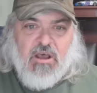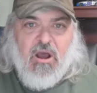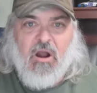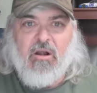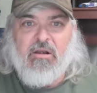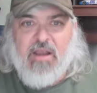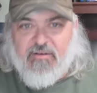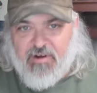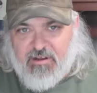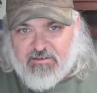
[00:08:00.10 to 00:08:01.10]
are
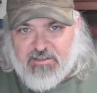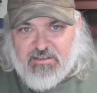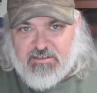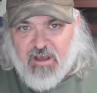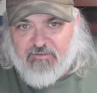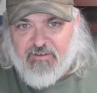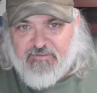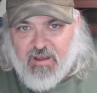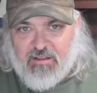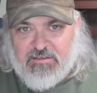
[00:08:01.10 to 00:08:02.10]
never used in self
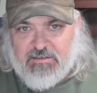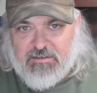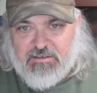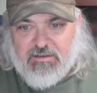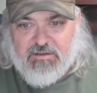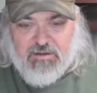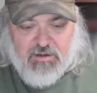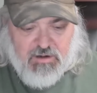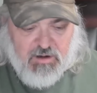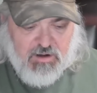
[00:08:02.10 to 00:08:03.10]
defense,
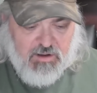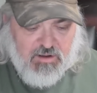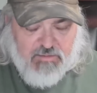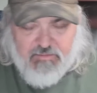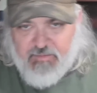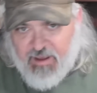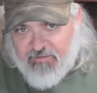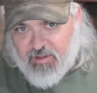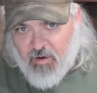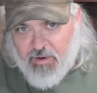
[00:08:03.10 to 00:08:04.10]

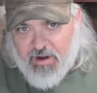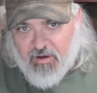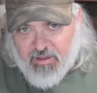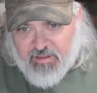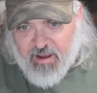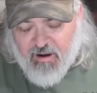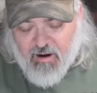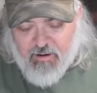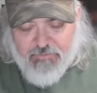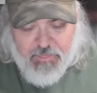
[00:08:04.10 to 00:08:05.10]
even though we know that they
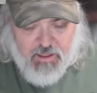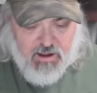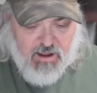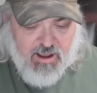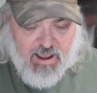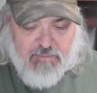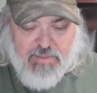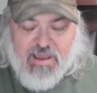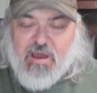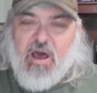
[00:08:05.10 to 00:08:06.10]
are. And
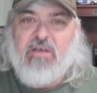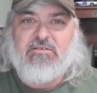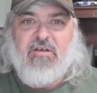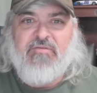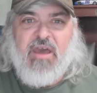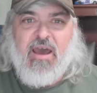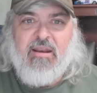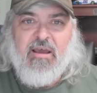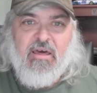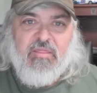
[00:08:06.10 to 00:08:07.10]
because of that,
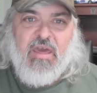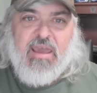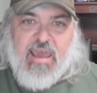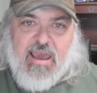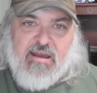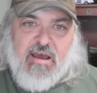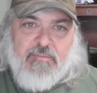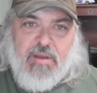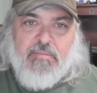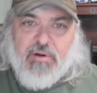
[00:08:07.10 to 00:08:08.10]
they cannot
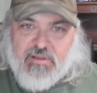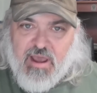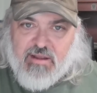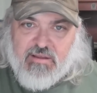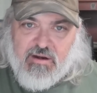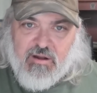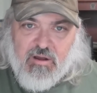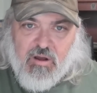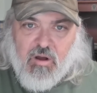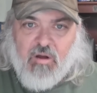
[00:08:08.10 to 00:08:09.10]
be protected
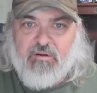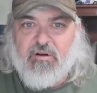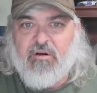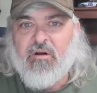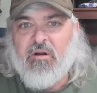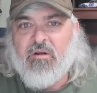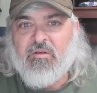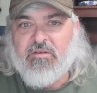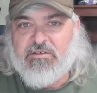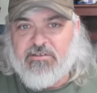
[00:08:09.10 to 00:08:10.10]
under
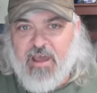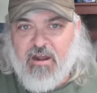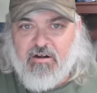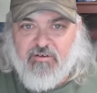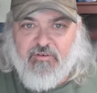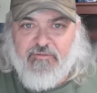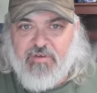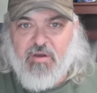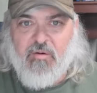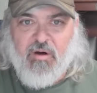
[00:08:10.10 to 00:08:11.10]
the standard of
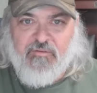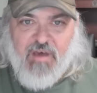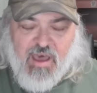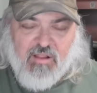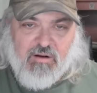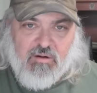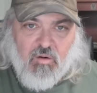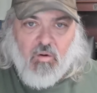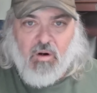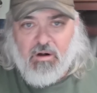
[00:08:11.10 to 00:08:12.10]
review of Heller
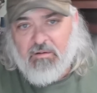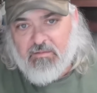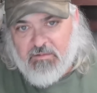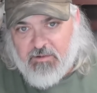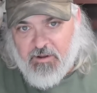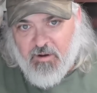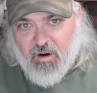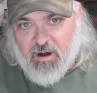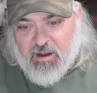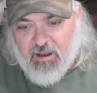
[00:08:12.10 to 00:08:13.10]
or New York.